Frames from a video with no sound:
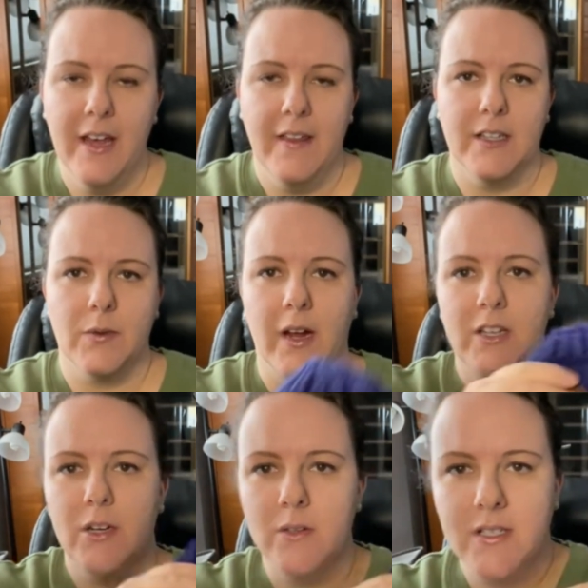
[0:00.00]
That's why I
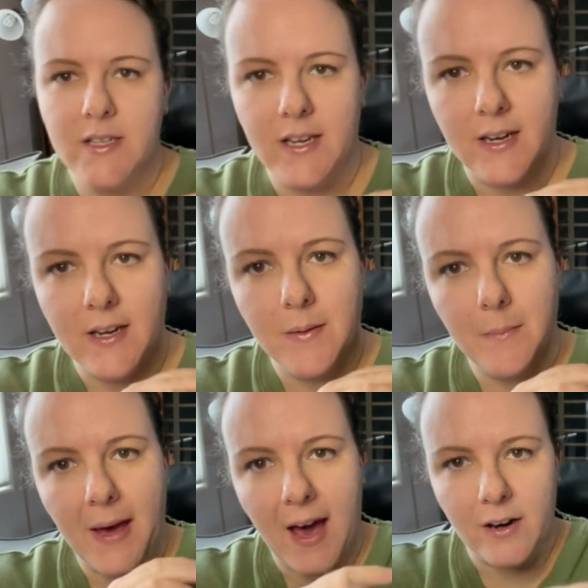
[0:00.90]
chose the
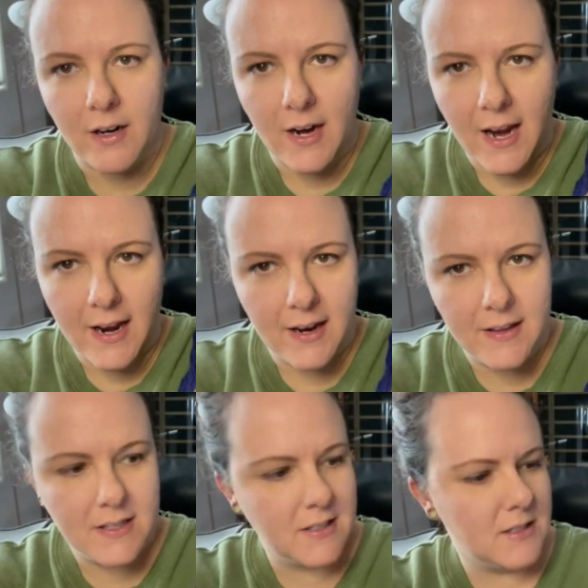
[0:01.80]
pattern, and
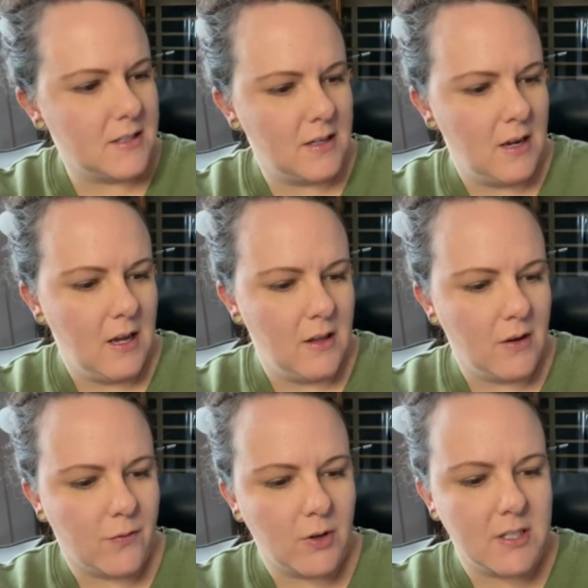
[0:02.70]
this is the
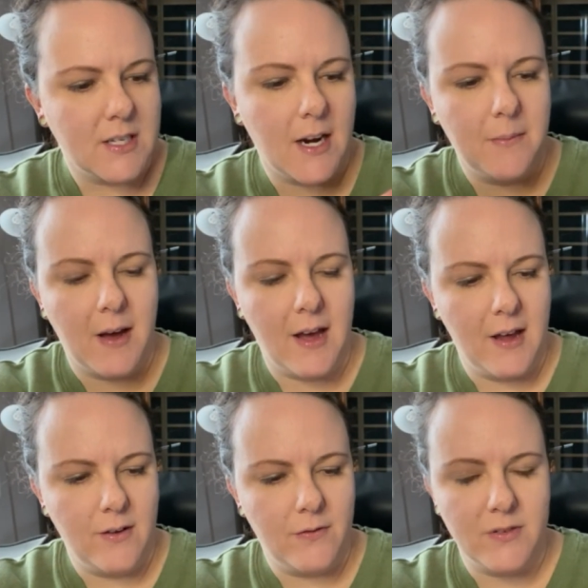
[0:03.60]
first time
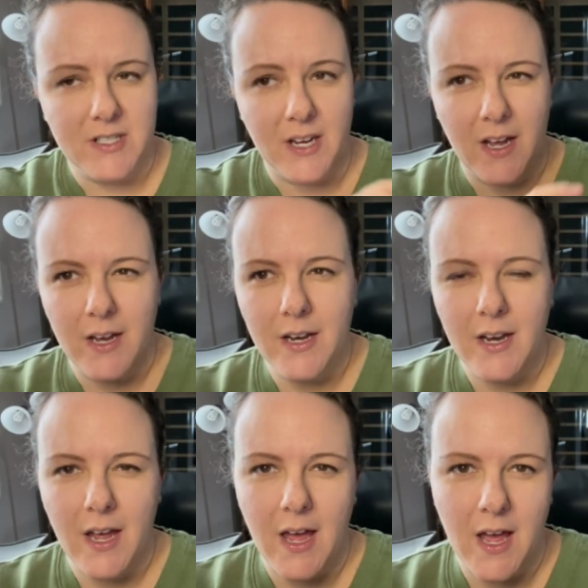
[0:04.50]
I've done
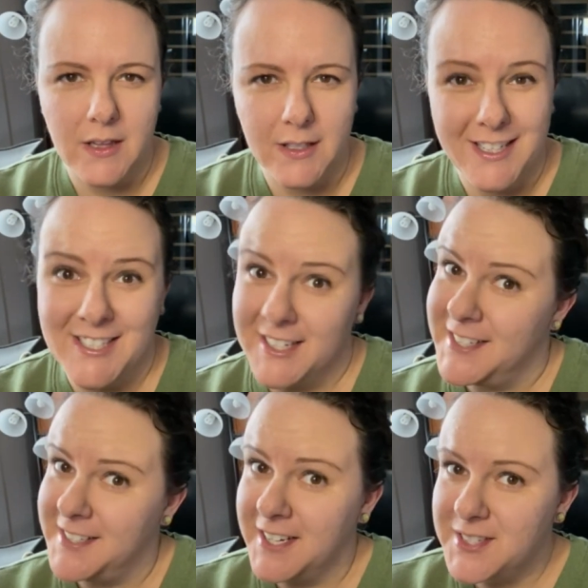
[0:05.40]
a Henley
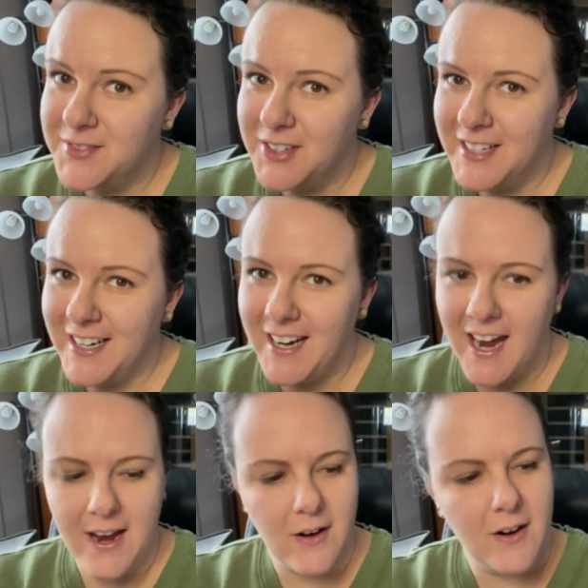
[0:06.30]
successfully
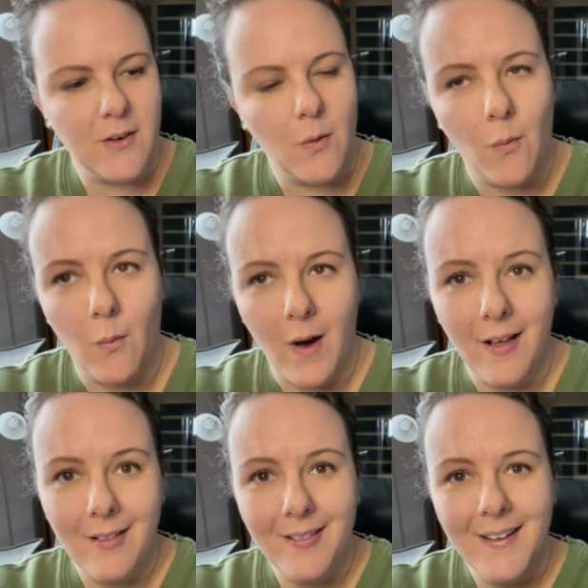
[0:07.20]
and
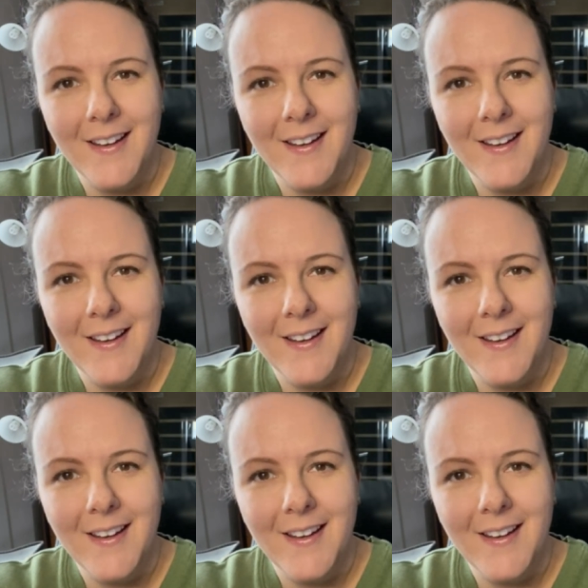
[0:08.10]
well.